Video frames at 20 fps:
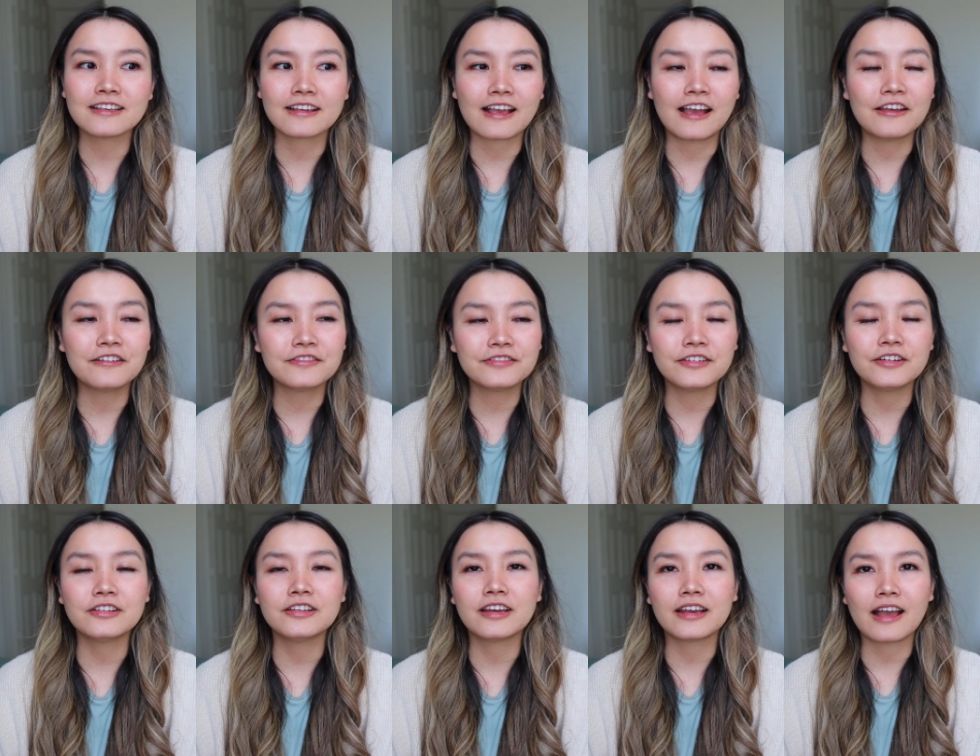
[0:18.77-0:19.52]
Like I
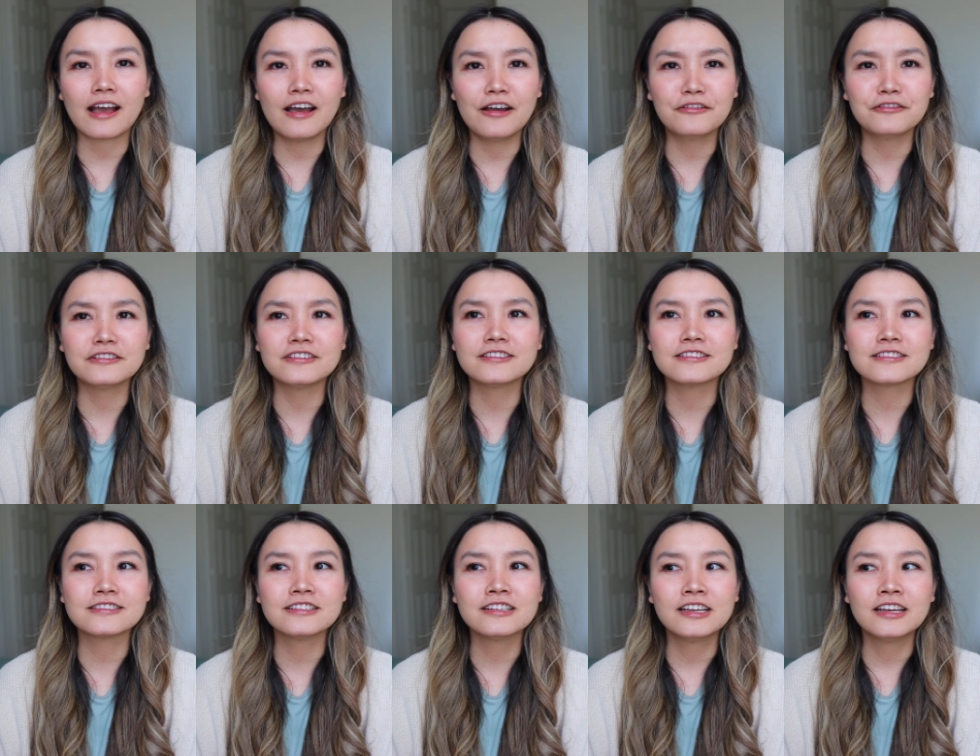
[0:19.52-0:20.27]
felt like I
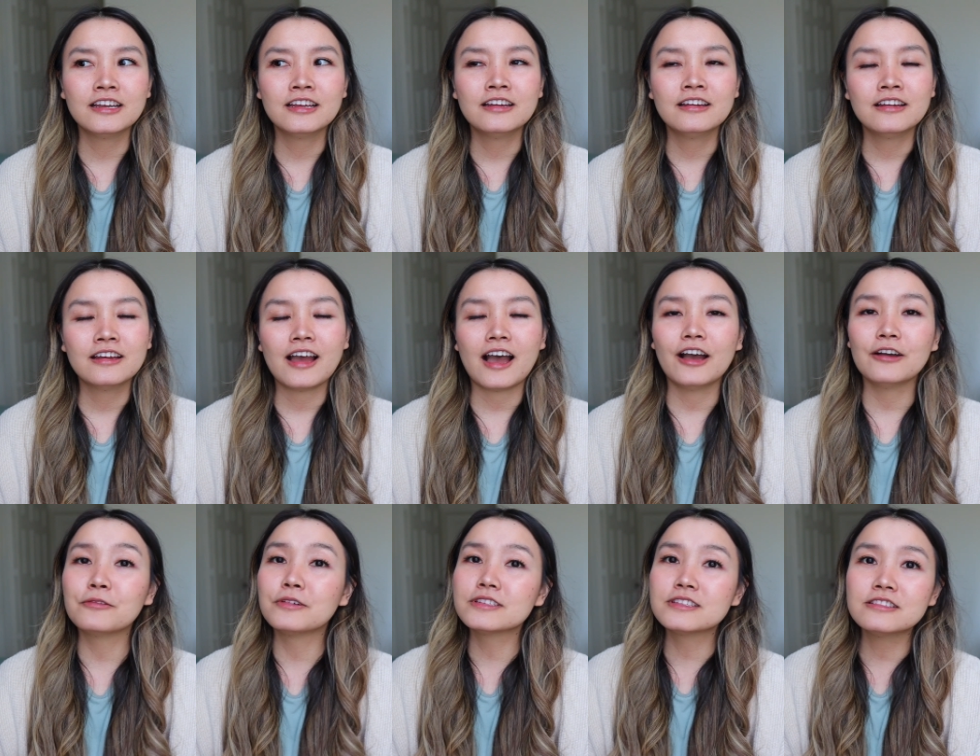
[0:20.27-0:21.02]
was,
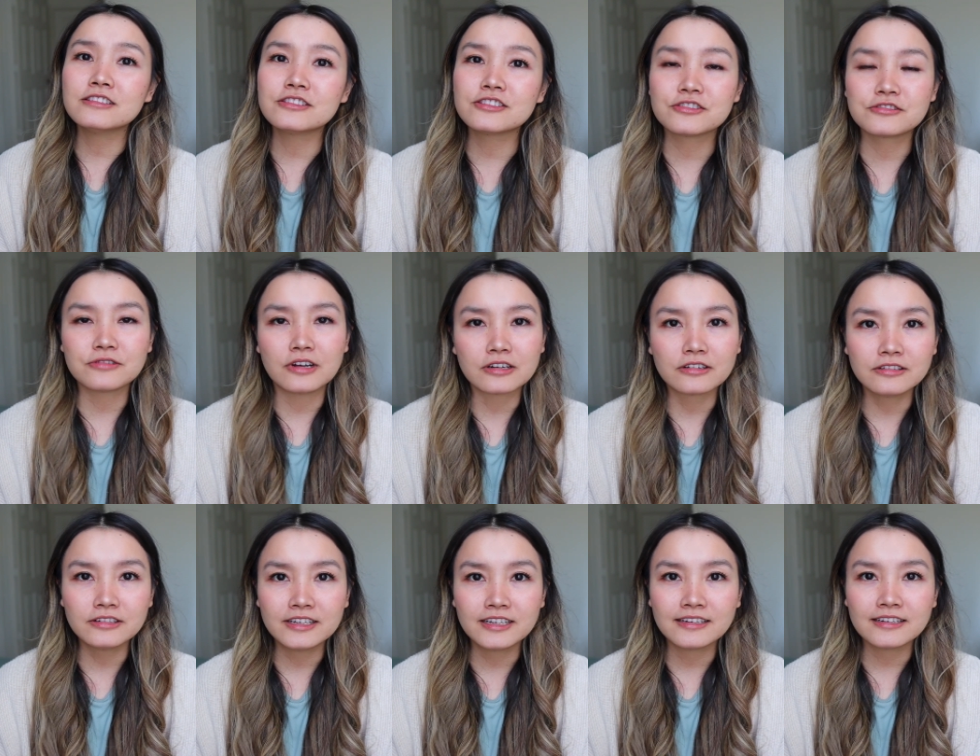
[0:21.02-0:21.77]
I wasn't
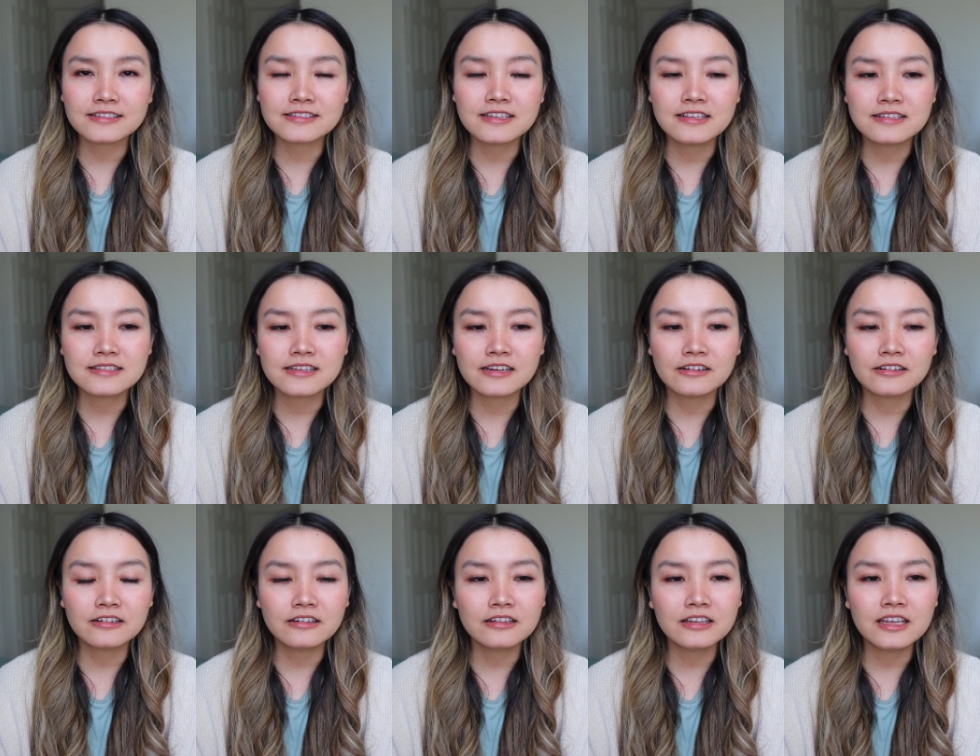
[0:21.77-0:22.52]
struggling
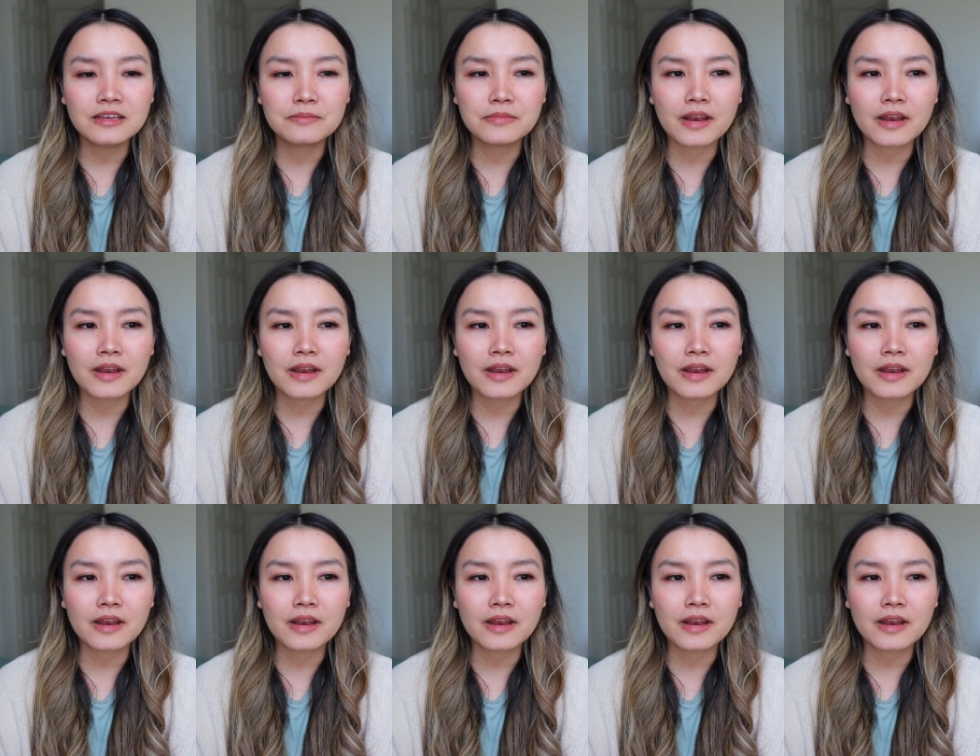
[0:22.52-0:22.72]
necessarily,